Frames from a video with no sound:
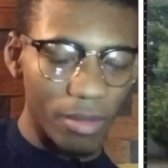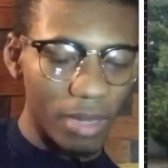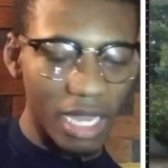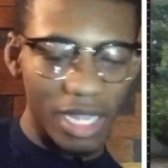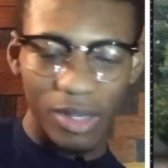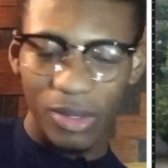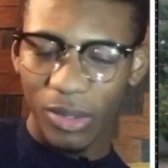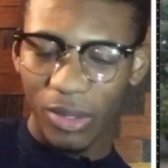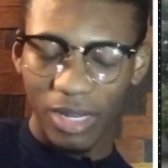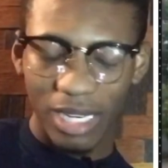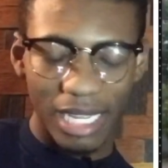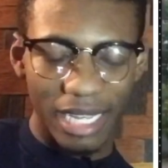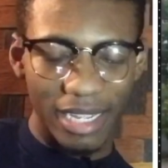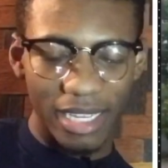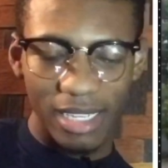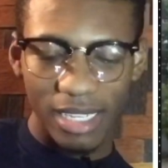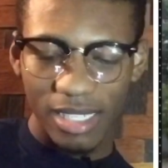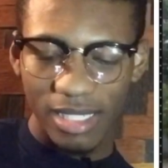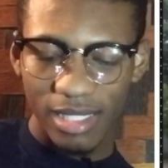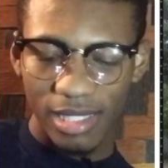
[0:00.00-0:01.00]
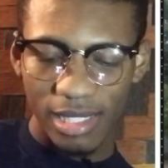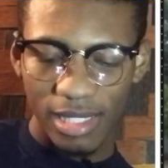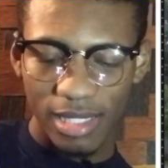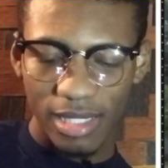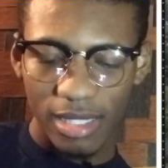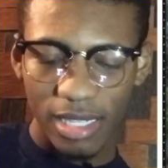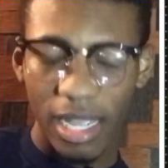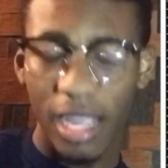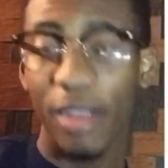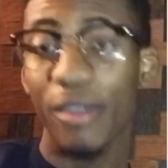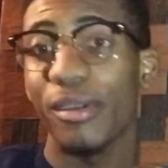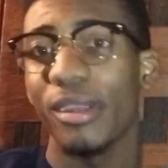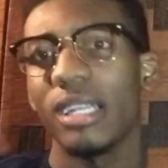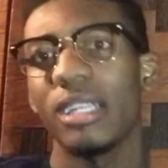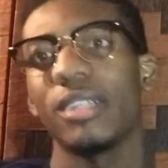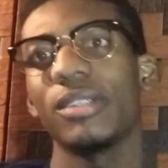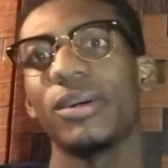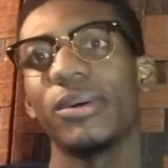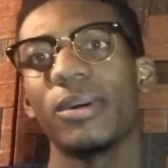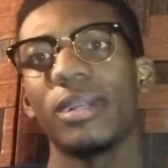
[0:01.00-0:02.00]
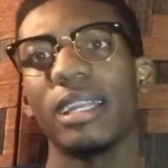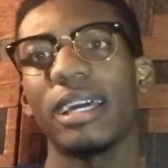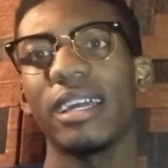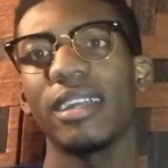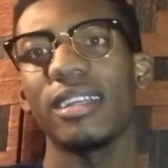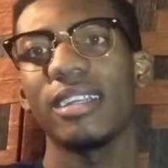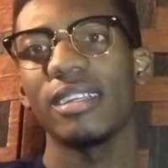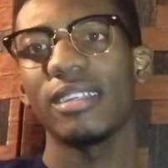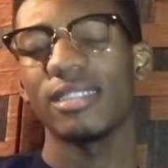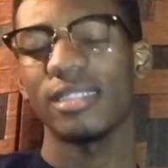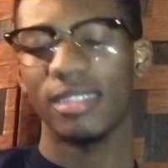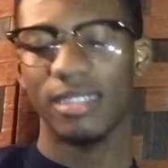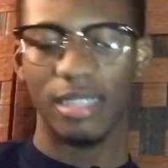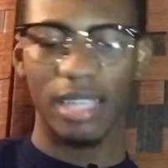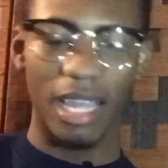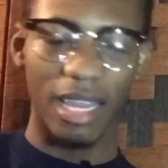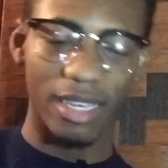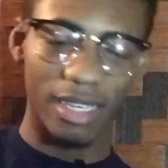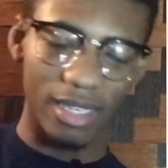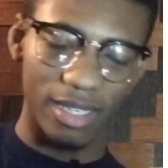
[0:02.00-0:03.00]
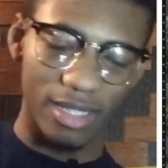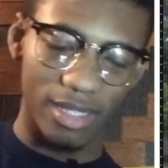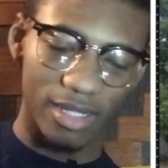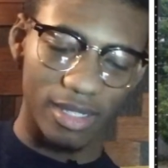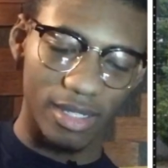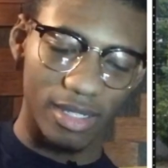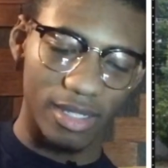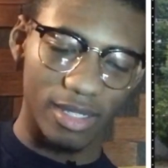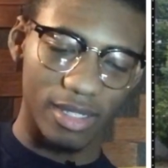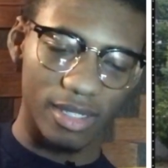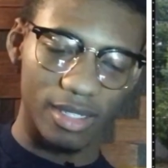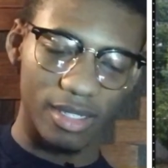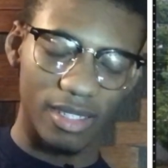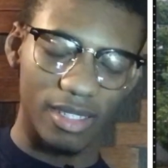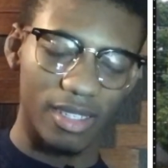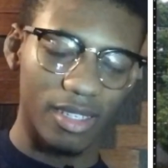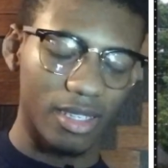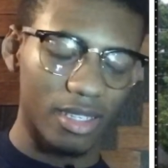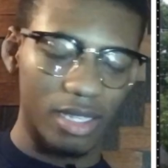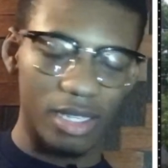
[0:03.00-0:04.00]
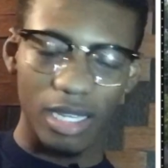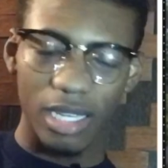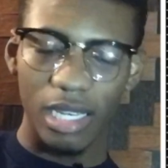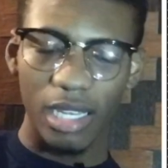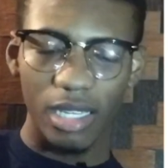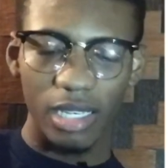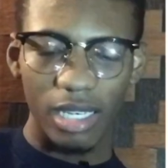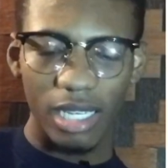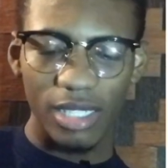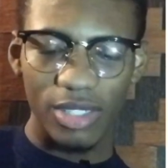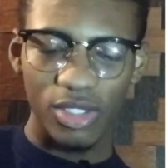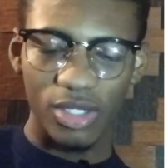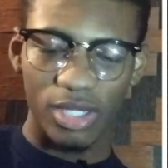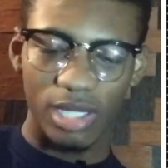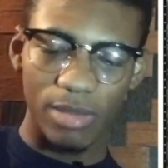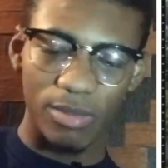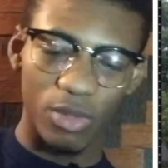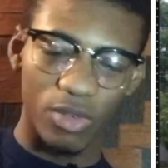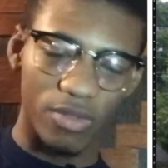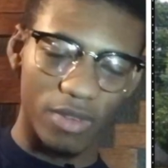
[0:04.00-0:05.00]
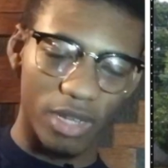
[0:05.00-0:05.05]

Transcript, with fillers: don't like this. I really don't like this. And let, us just move on